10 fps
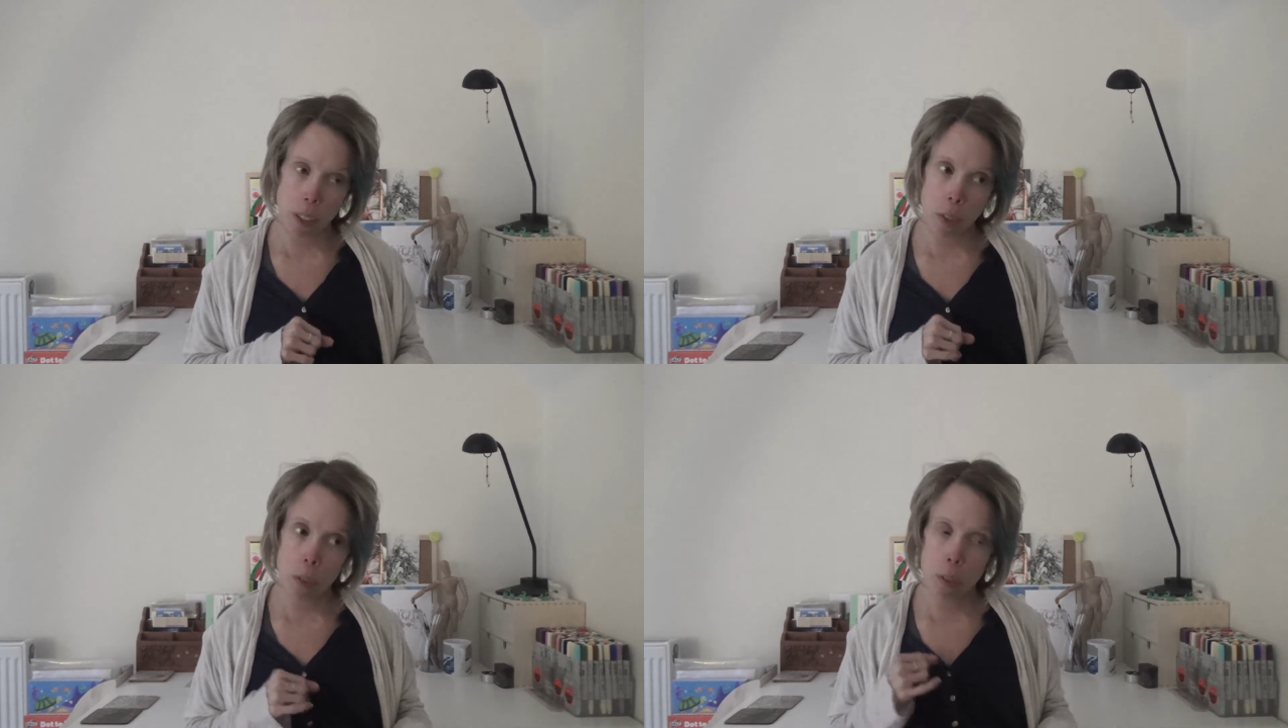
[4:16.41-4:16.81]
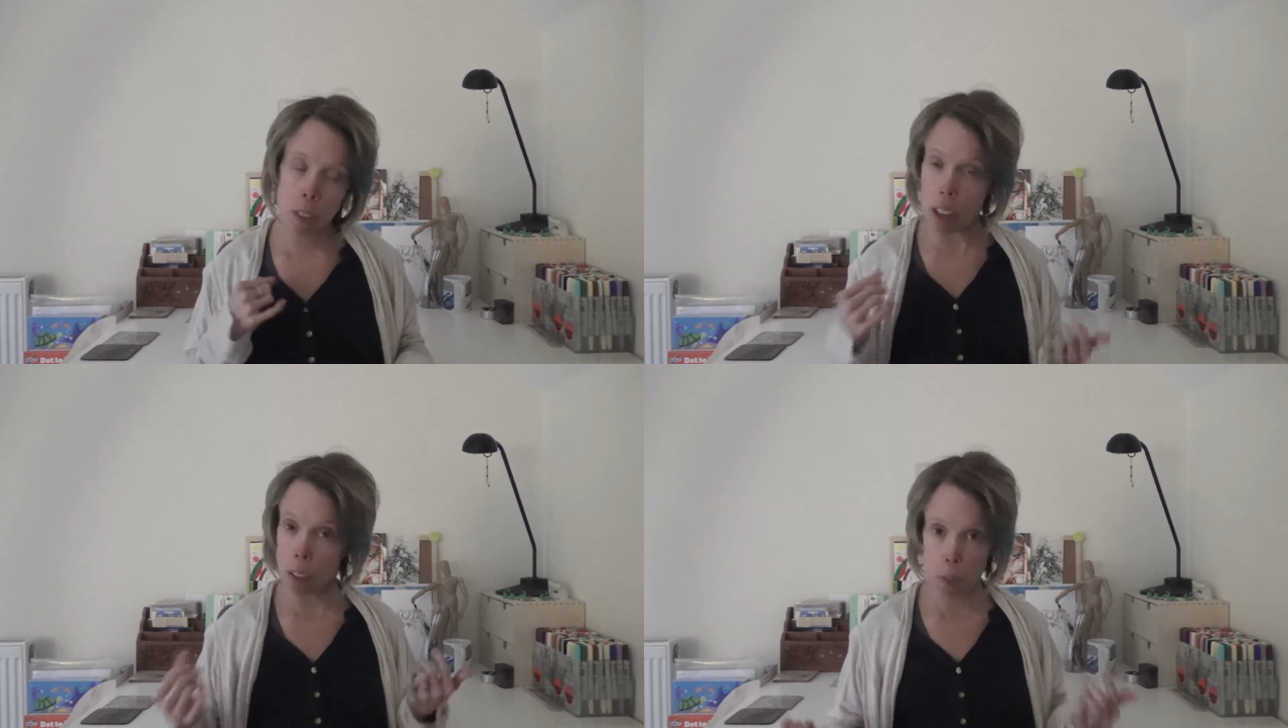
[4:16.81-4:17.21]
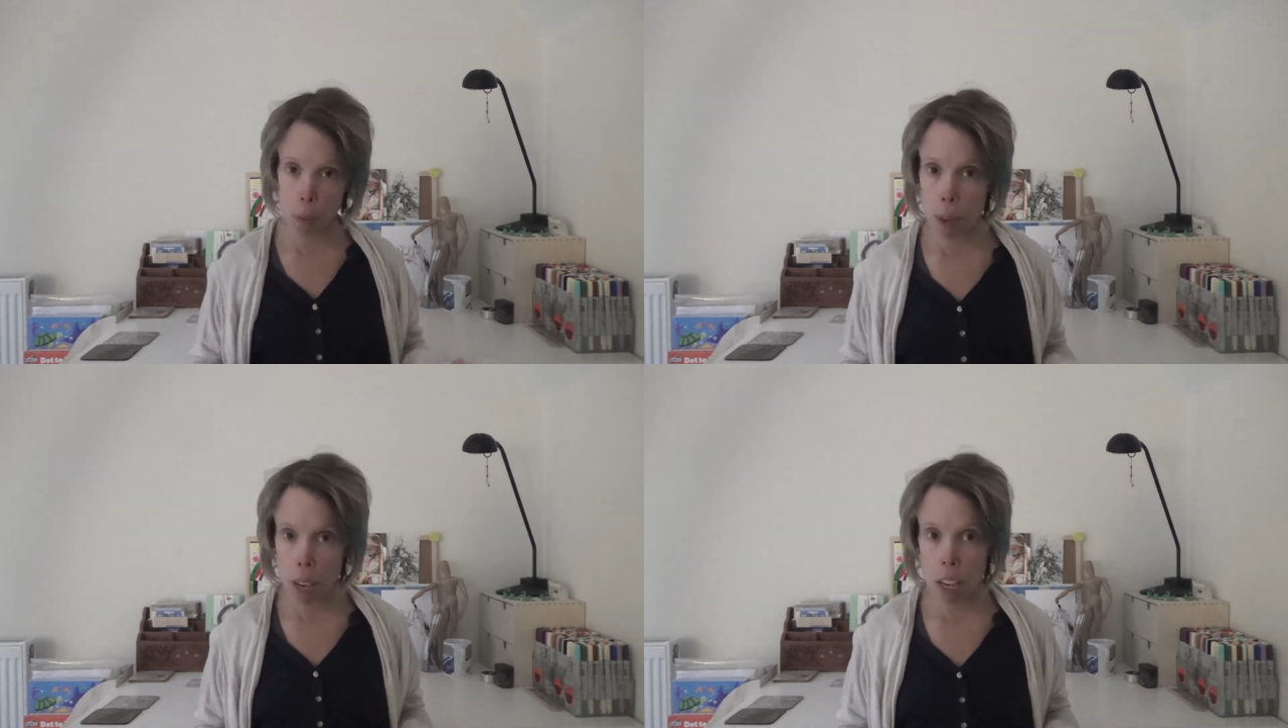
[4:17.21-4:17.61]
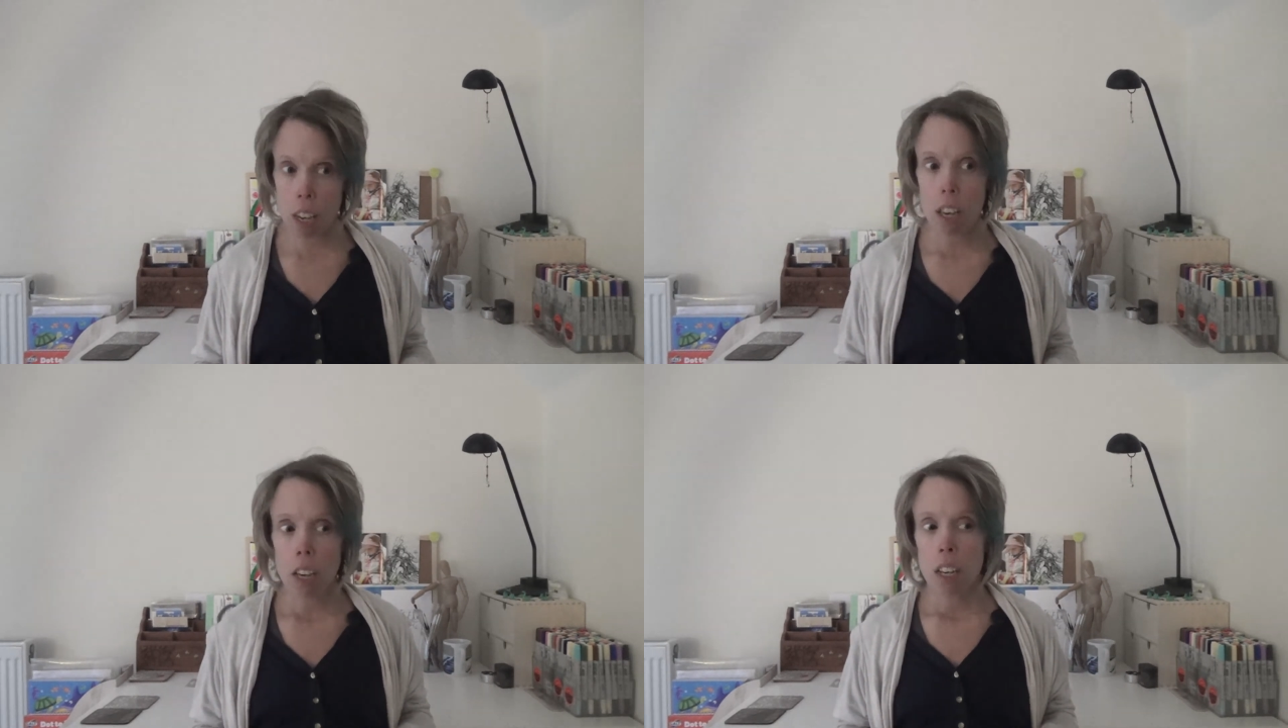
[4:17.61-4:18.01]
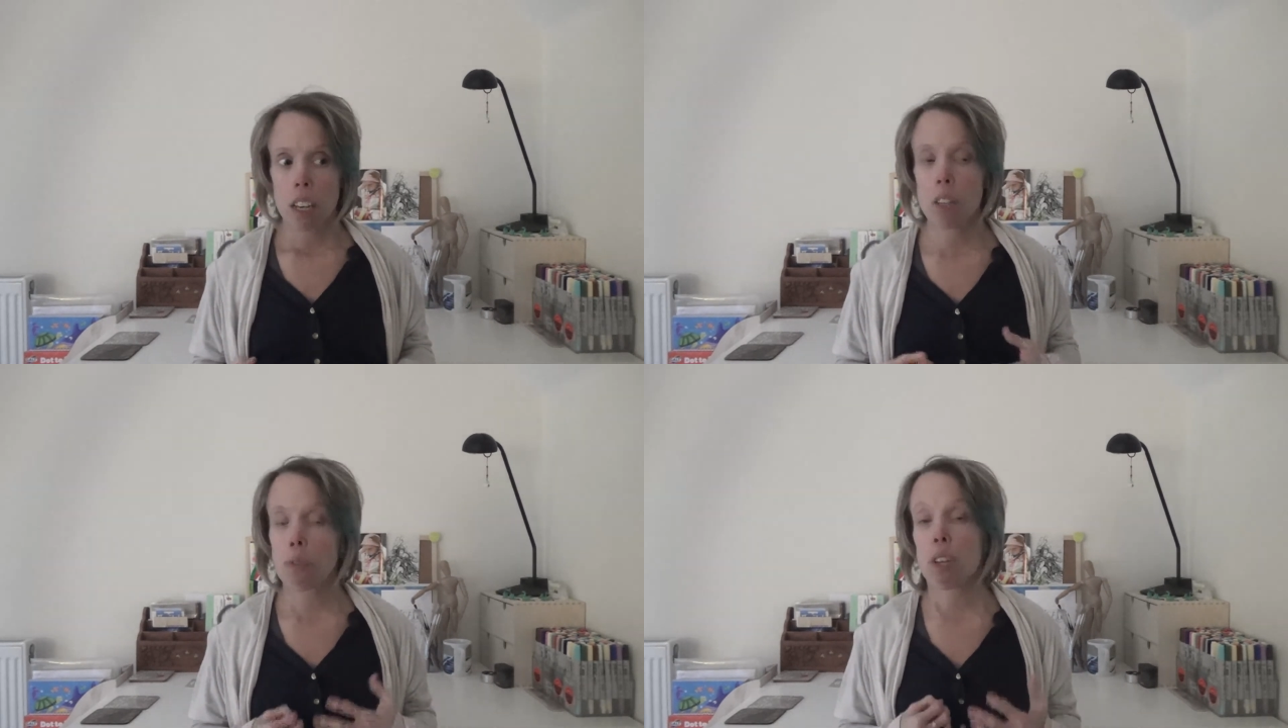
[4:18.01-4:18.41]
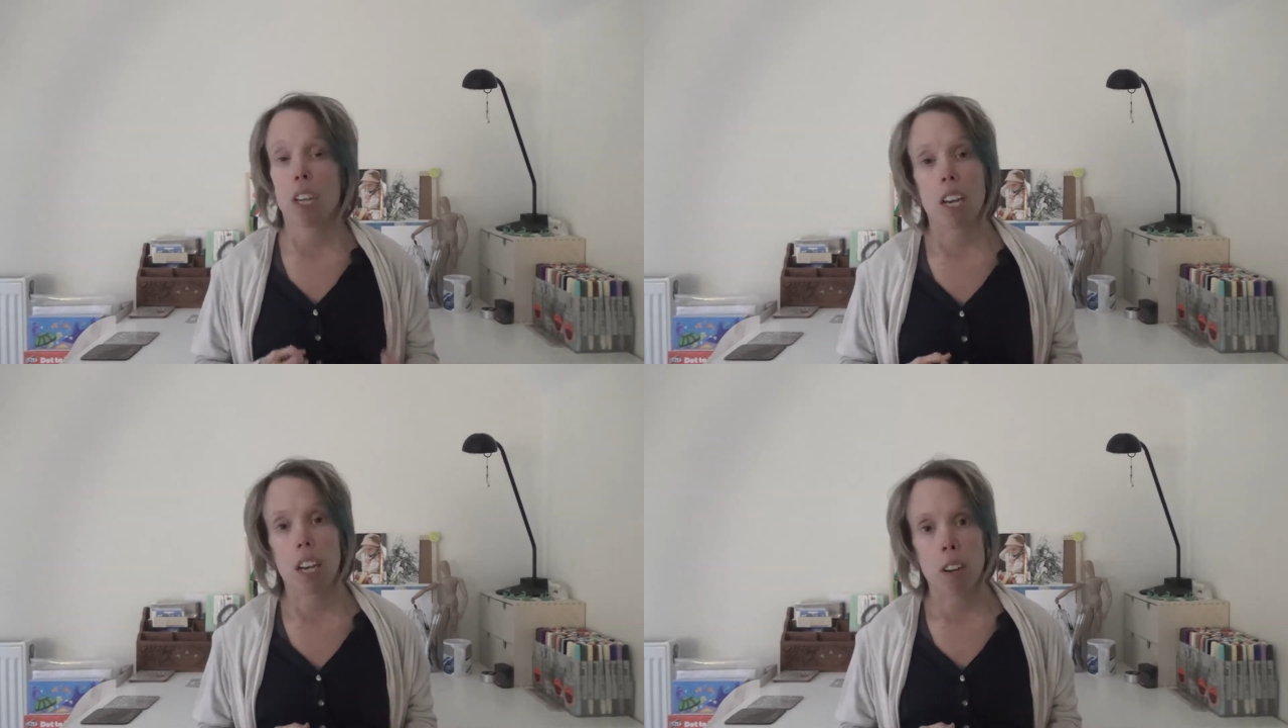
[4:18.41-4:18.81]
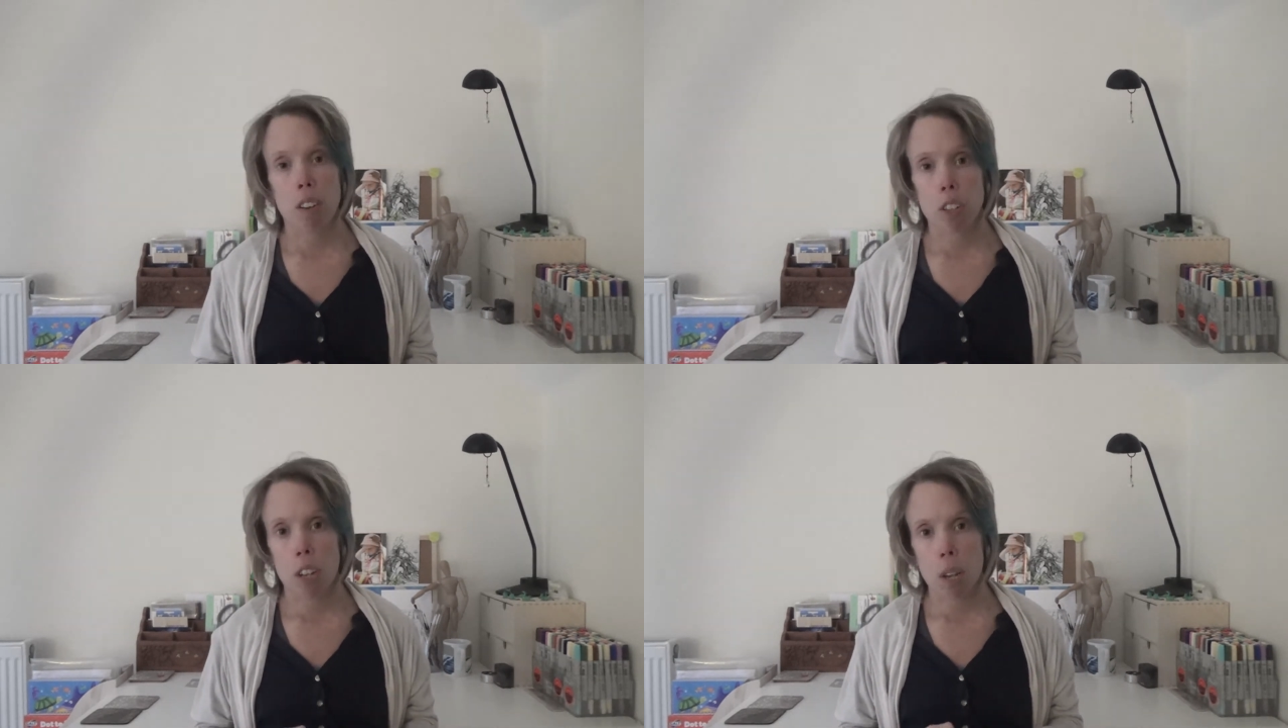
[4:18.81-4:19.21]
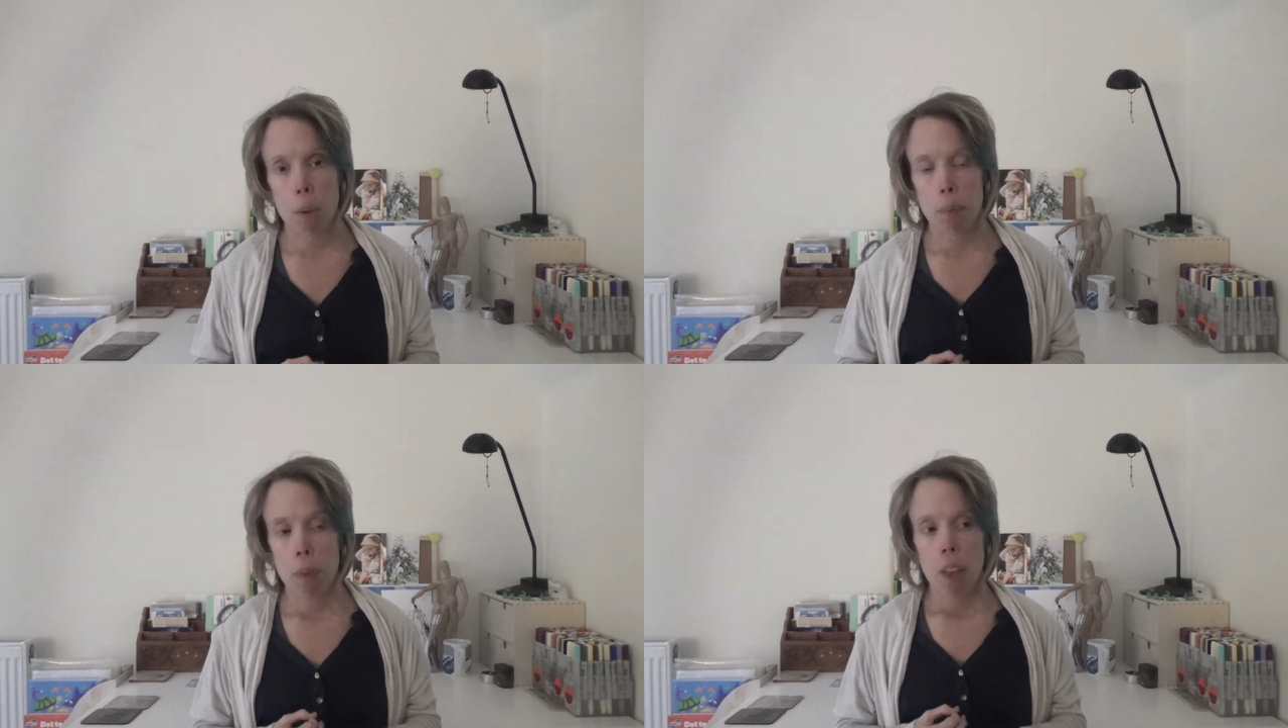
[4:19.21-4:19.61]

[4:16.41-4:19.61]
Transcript: So that for me is really encouraging